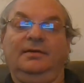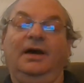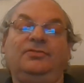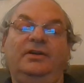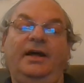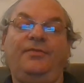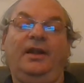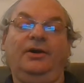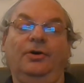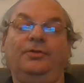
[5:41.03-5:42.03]
I should add that
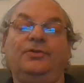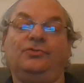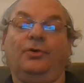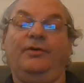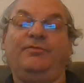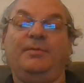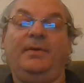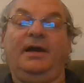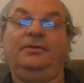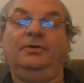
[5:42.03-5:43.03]
I heard the story from the
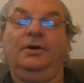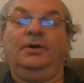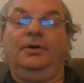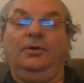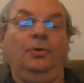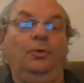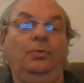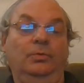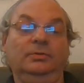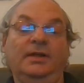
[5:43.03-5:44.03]
man
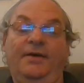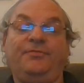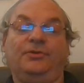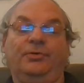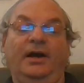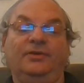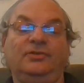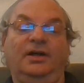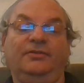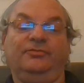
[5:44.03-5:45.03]
who left the trash
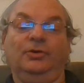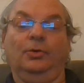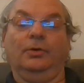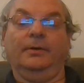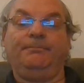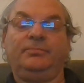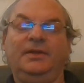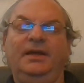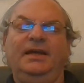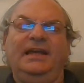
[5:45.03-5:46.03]
on the floor.
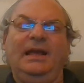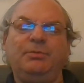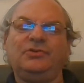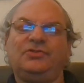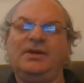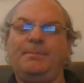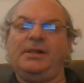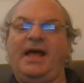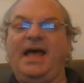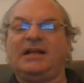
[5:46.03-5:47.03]
It was a simple
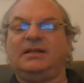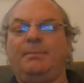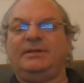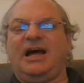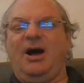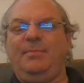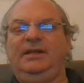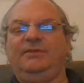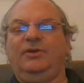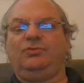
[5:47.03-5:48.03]
act, but how
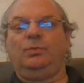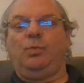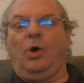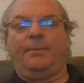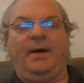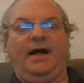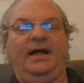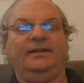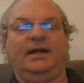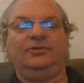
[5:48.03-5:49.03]
many of us would walk by
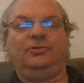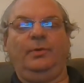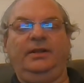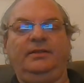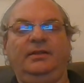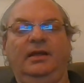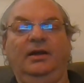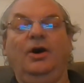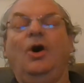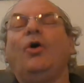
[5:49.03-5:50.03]
and not do anything,
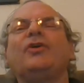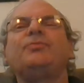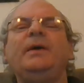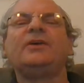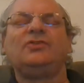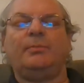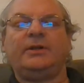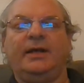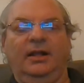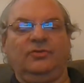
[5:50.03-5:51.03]
or expect
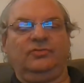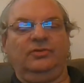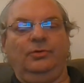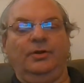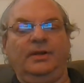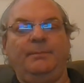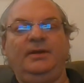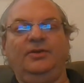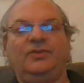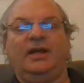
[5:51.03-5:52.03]
someone else to do it
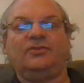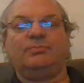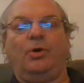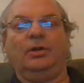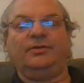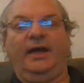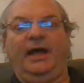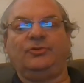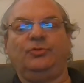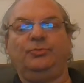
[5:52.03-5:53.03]
because that small
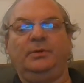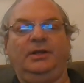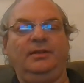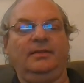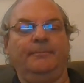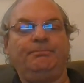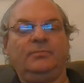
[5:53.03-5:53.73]
task was beneath them?